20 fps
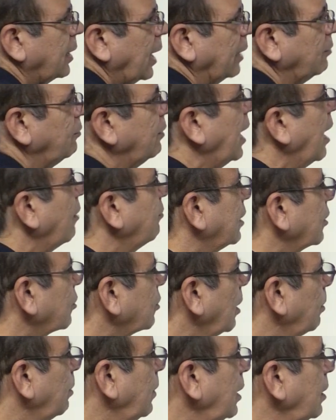can we have
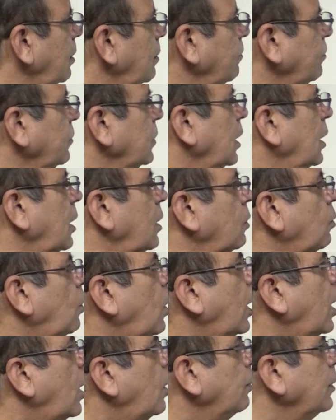this number?
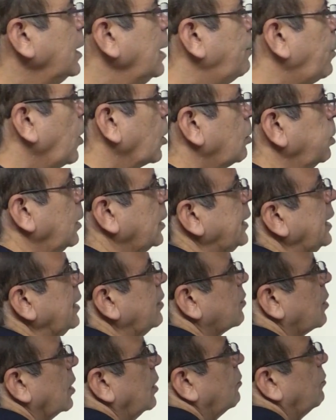Well, how many
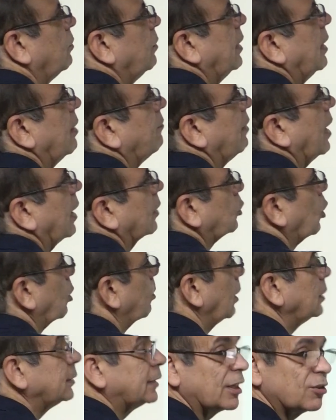possibilities? We are
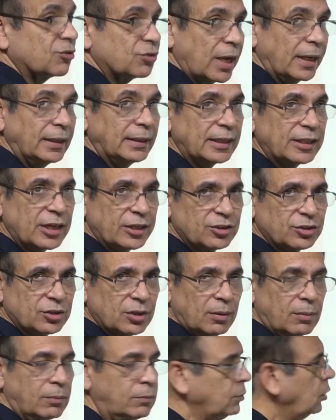talking about distinct
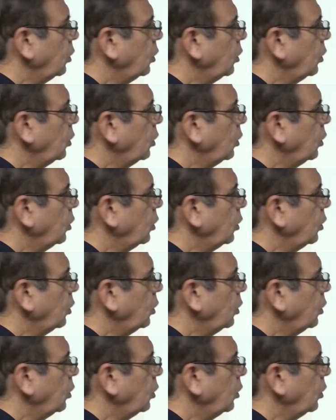digits.